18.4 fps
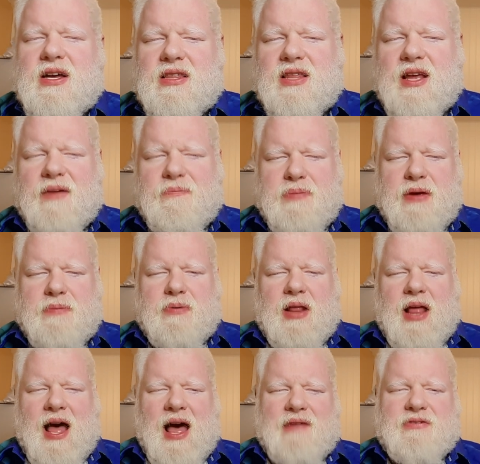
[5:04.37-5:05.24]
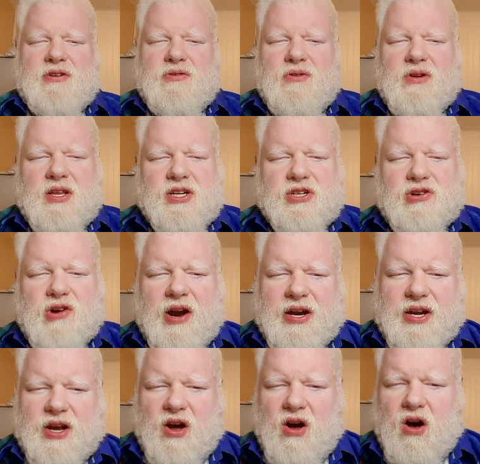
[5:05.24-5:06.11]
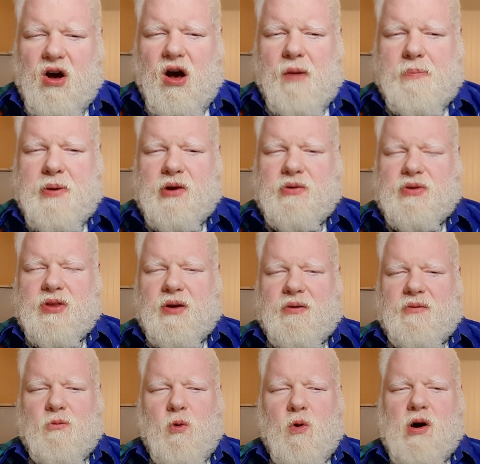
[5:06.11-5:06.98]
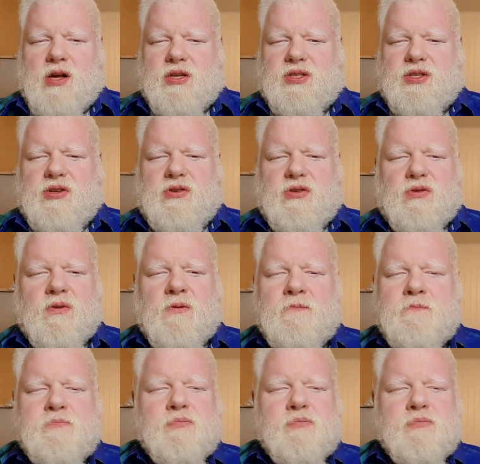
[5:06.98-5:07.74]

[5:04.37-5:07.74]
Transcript: that people haven't really tried to hop out the wazoo